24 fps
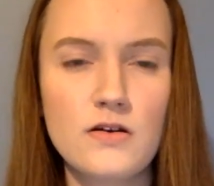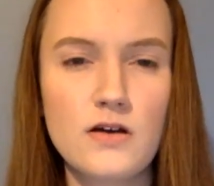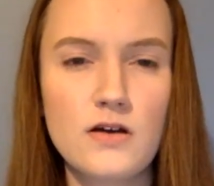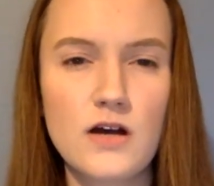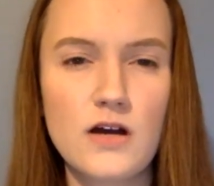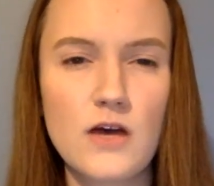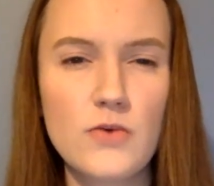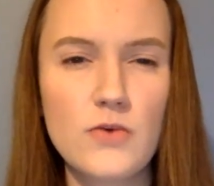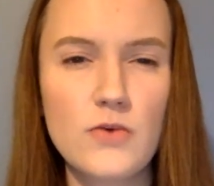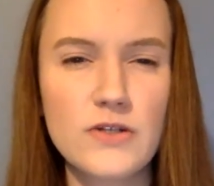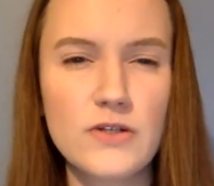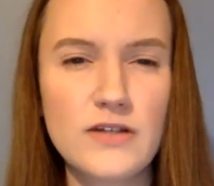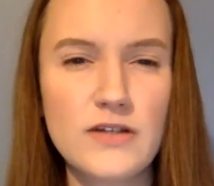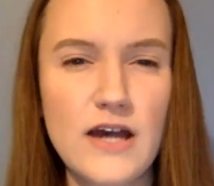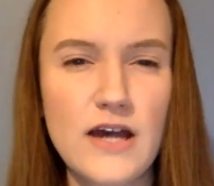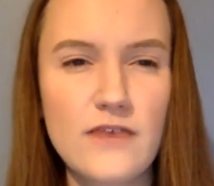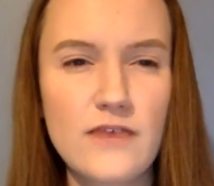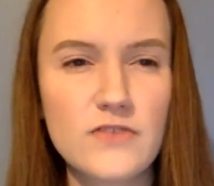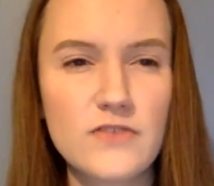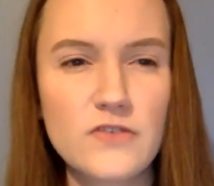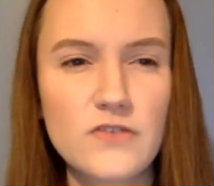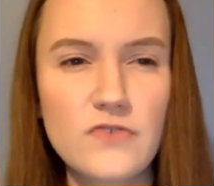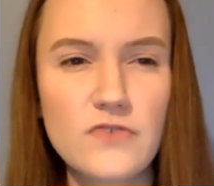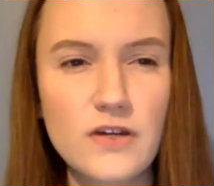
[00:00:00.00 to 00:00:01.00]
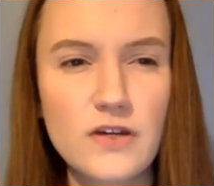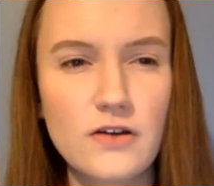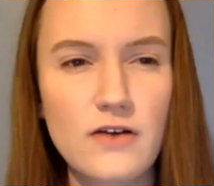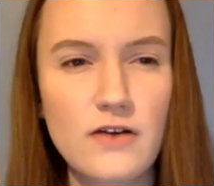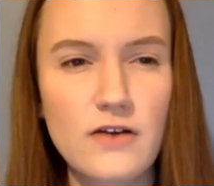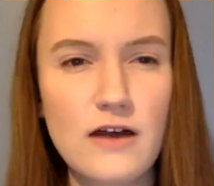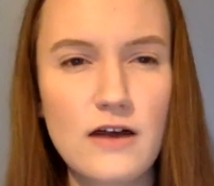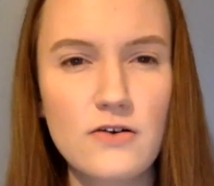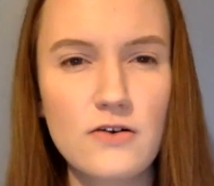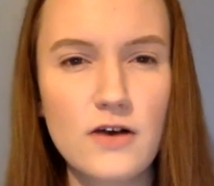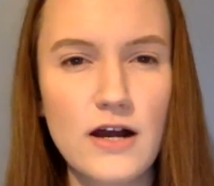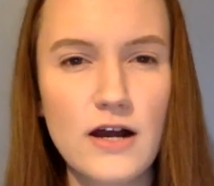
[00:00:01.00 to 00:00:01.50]
I wouldn't have to figure
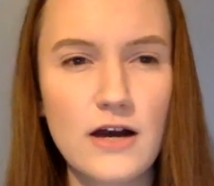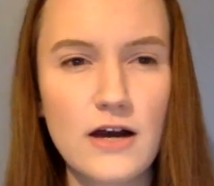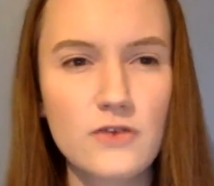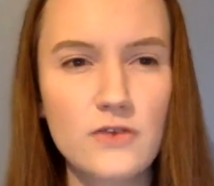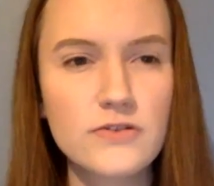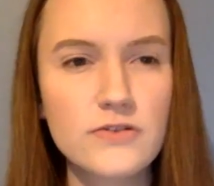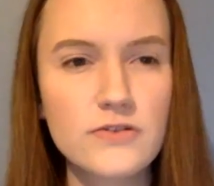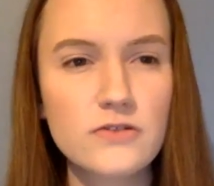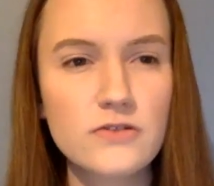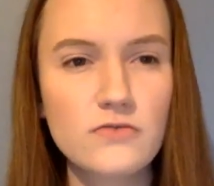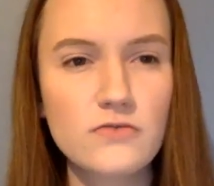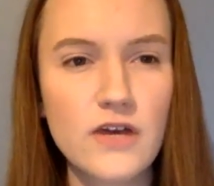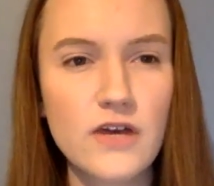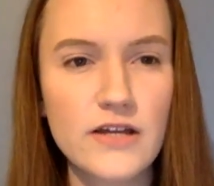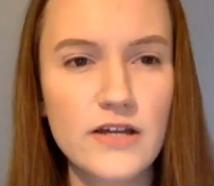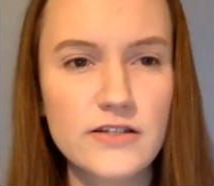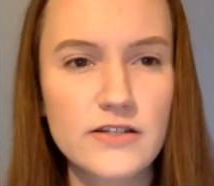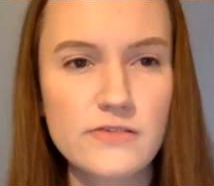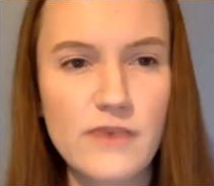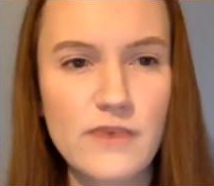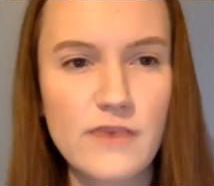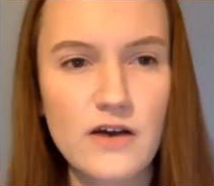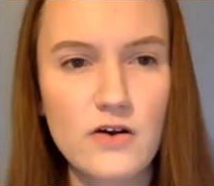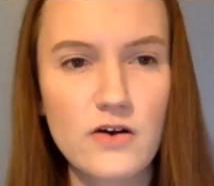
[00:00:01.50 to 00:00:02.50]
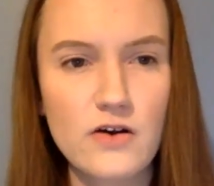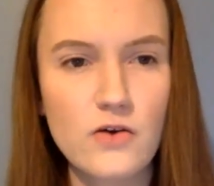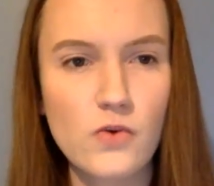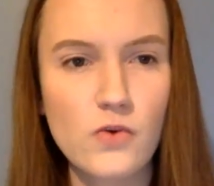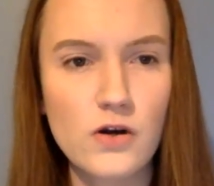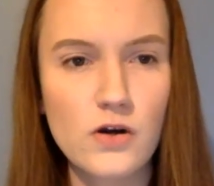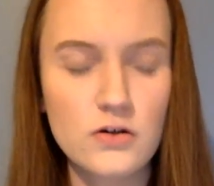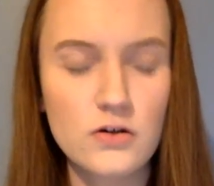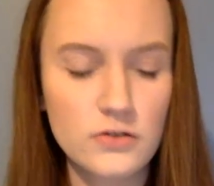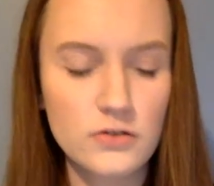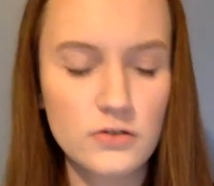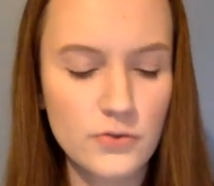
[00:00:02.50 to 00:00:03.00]
out how to write about a
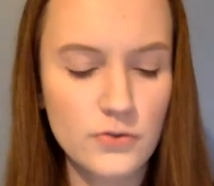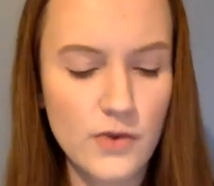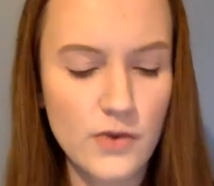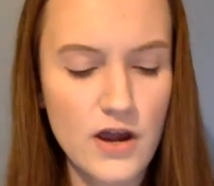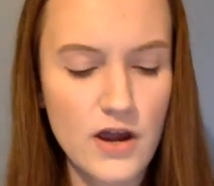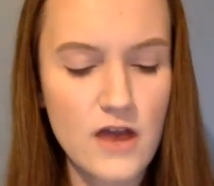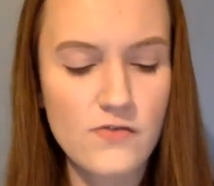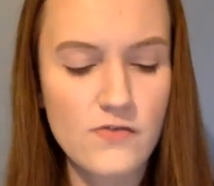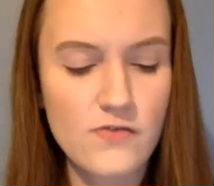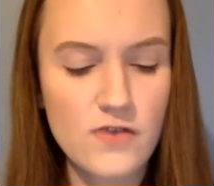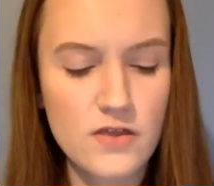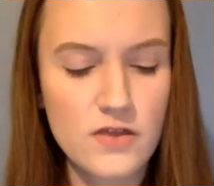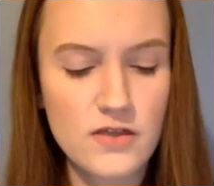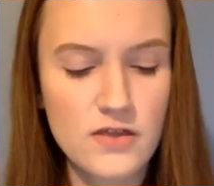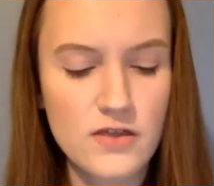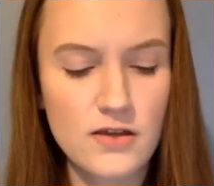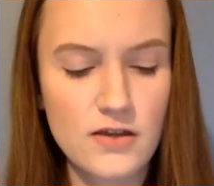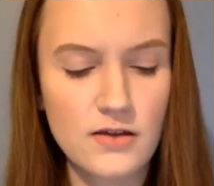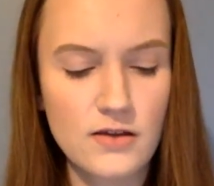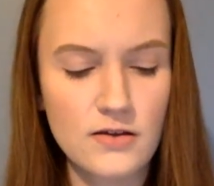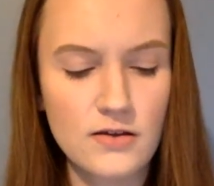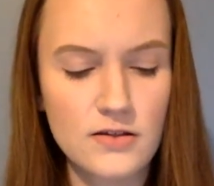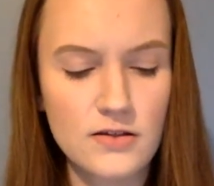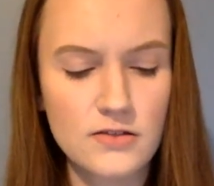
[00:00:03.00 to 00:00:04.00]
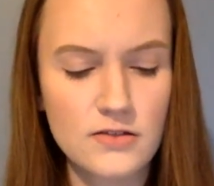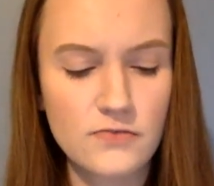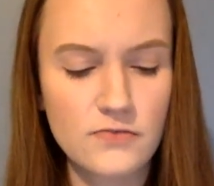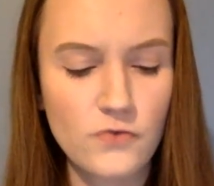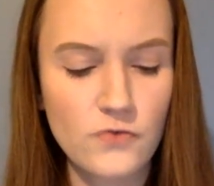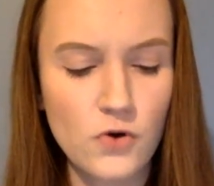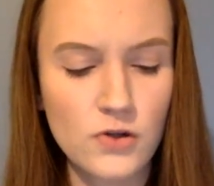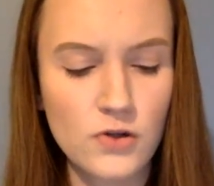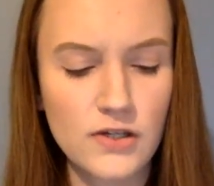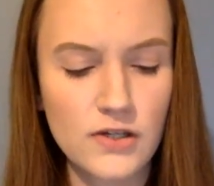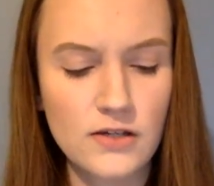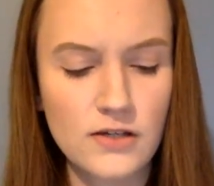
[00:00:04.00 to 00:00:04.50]
world where everything is
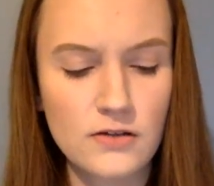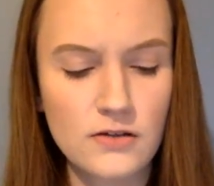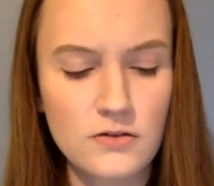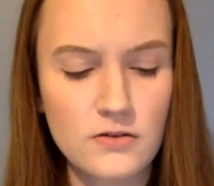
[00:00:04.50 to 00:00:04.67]
falling.